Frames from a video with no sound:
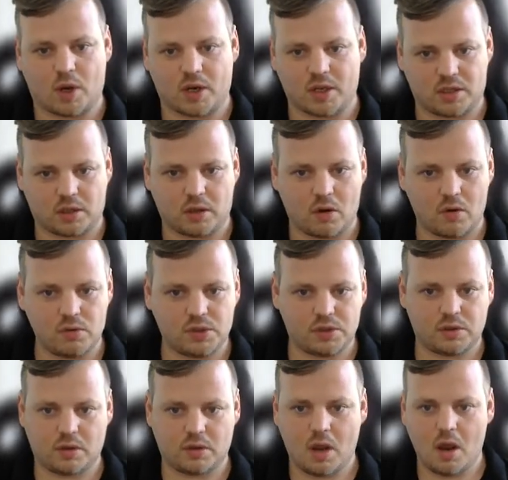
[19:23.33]
One is
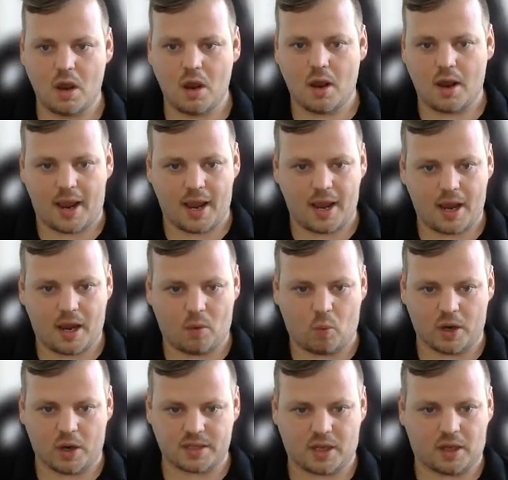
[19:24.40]
closed. And
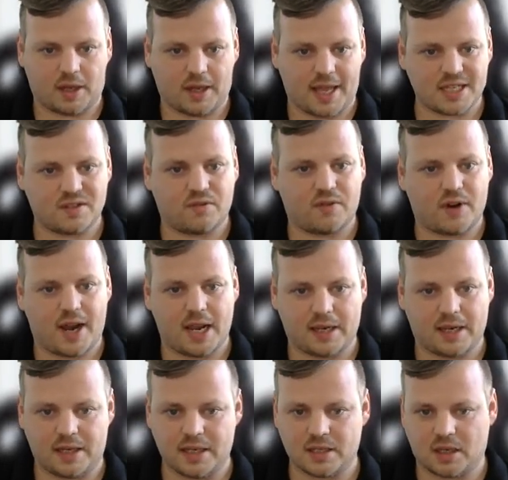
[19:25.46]
one is
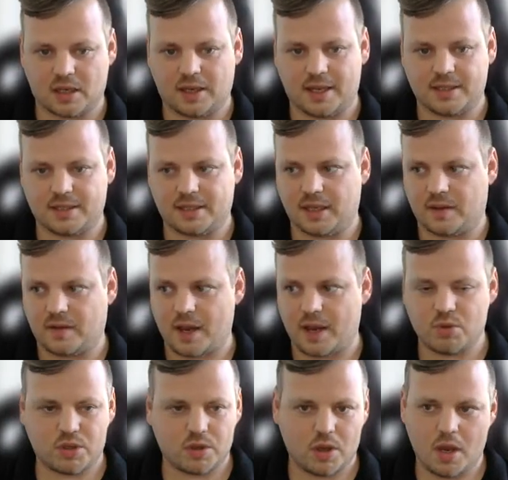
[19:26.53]
unclassified, and these are the incident
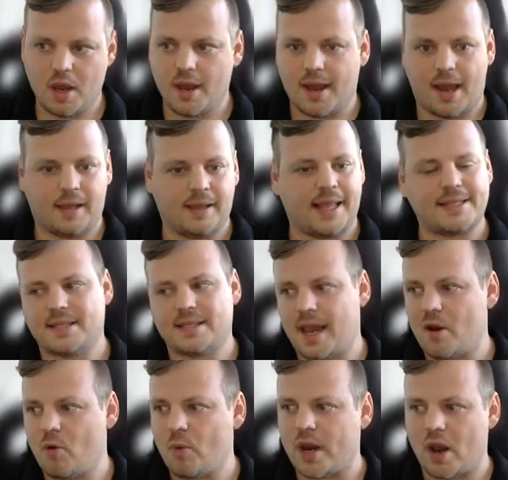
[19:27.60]
types. And let's
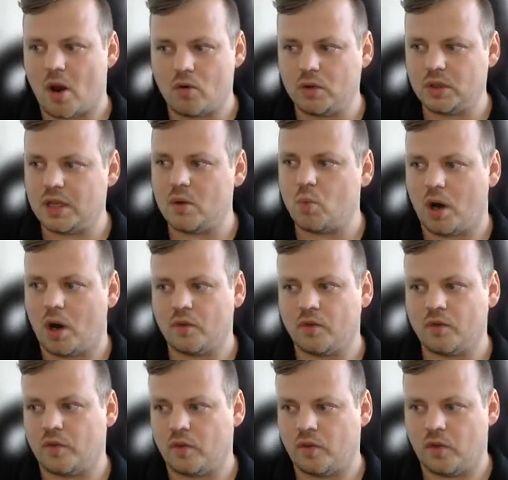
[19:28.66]
say we only
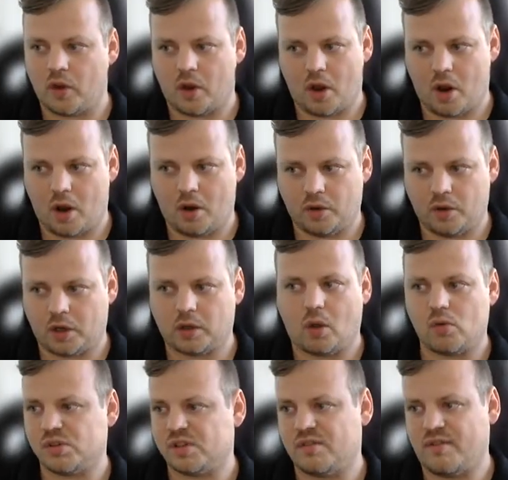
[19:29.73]
want the
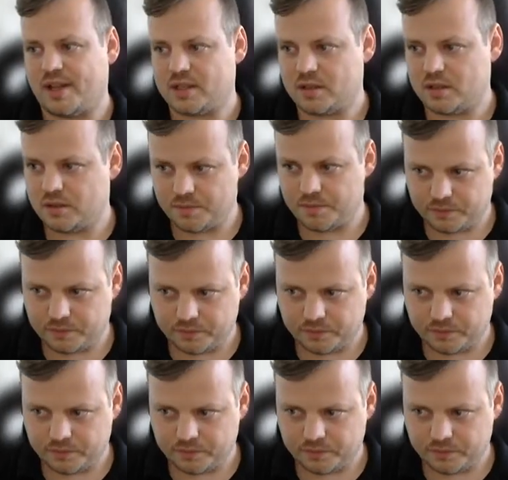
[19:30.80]
closed events.